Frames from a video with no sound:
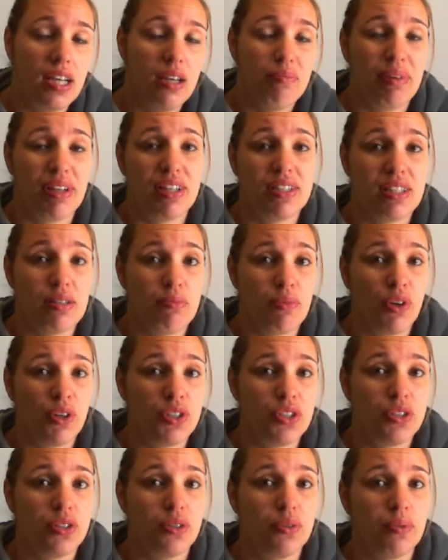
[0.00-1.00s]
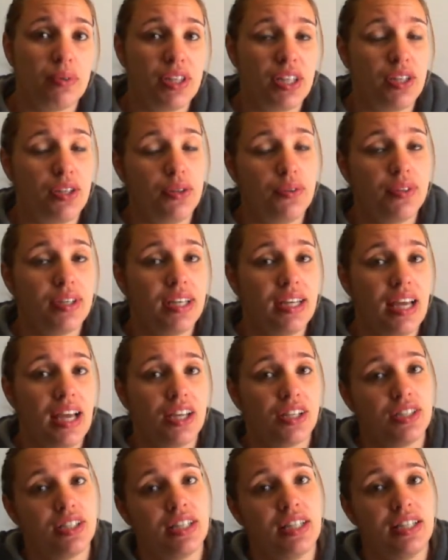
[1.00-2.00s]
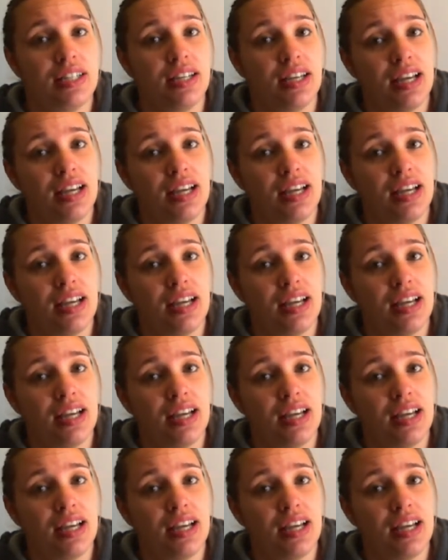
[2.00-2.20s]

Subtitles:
because I'm not sure whether you can actually